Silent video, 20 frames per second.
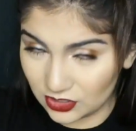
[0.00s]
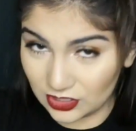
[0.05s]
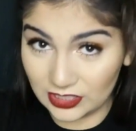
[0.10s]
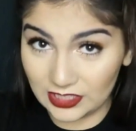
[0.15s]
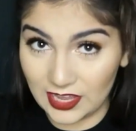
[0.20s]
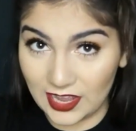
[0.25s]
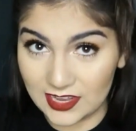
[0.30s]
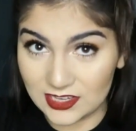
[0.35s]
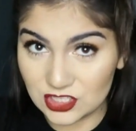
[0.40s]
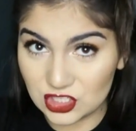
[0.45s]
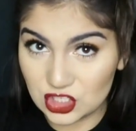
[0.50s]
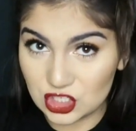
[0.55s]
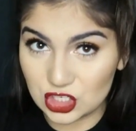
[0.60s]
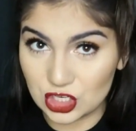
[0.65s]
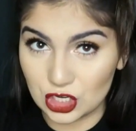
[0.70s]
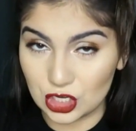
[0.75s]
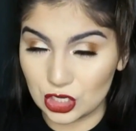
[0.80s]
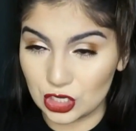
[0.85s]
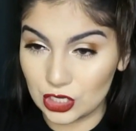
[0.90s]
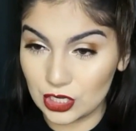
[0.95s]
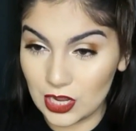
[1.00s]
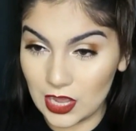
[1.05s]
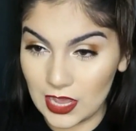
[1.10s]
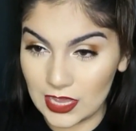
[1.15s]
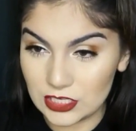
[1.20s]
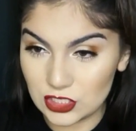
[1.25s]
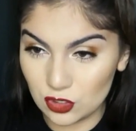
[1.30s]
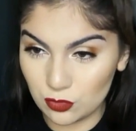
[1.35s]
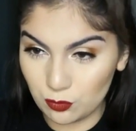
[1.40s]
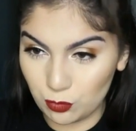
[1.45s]
On the last turn,
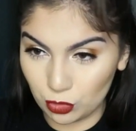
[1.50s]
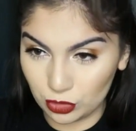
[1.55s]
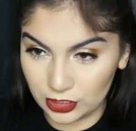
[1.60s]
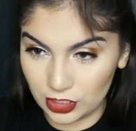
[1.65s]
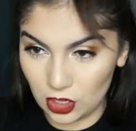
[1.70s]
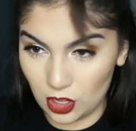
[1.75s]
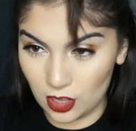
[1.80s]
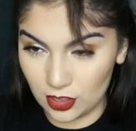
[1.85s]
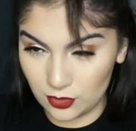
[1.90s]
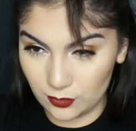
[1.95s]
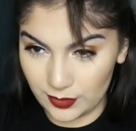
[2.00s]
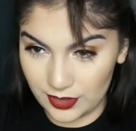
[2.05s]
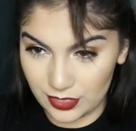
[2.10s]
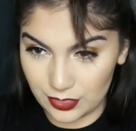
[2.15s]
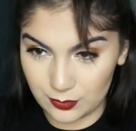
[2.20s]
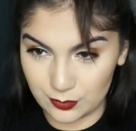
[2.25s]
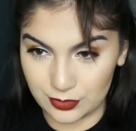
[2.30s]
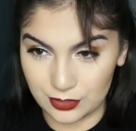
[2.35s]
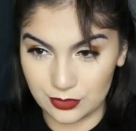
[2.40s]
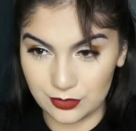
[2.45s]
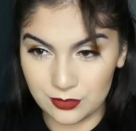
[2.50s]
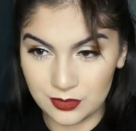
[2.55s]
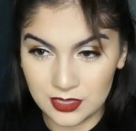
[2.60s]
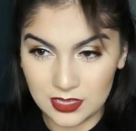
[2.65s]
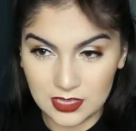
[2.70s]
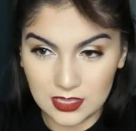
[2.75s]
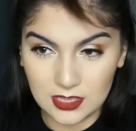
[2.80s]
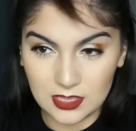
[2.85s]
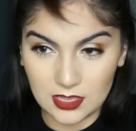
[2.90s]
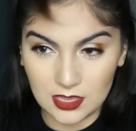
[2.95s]
I don't pull it all the way through.
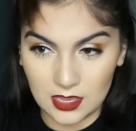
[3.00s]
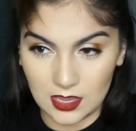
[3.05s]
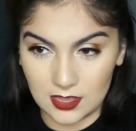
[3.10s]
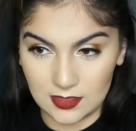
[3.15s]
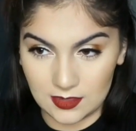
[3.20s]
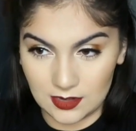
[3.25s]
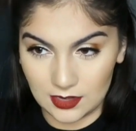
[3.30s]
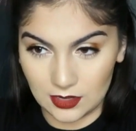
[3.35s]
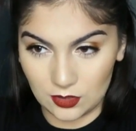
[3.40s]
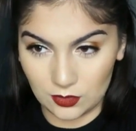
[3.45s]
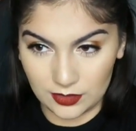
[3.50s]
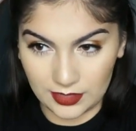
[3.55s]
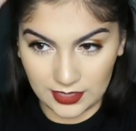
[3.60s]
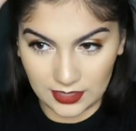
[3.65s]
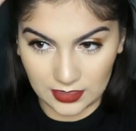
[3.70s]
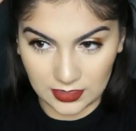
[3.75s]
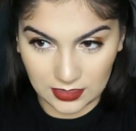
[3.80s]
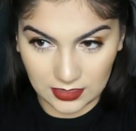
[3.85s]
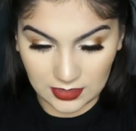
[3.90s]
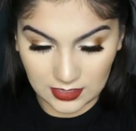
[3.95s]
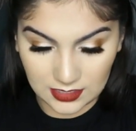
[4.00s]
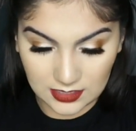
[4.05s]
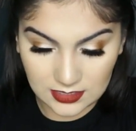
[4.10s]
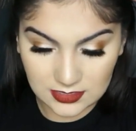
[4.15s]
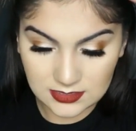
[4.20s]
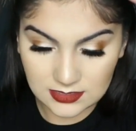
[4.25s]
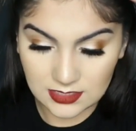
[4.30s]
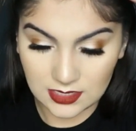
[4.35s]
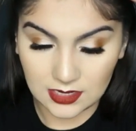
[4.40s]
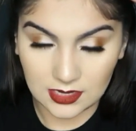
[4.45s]
And then I go like
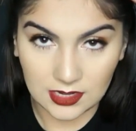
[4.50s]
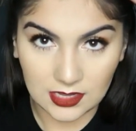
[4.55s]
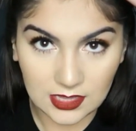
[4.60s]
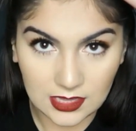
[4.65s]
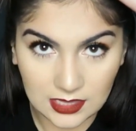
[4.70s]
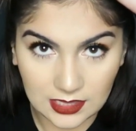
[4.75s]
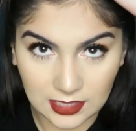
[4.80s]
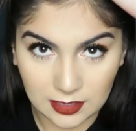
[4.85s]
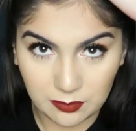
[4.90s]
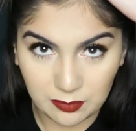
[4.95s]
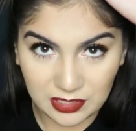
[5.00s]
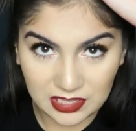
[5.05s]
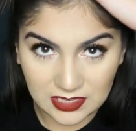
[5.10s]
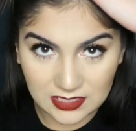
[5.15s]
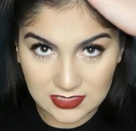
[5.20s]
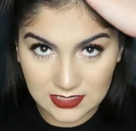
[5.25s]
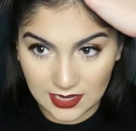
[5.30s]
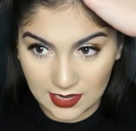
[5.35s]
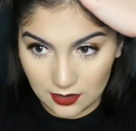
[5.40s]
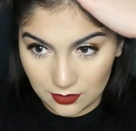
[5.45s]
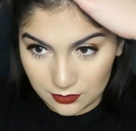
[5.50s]
this and I clip it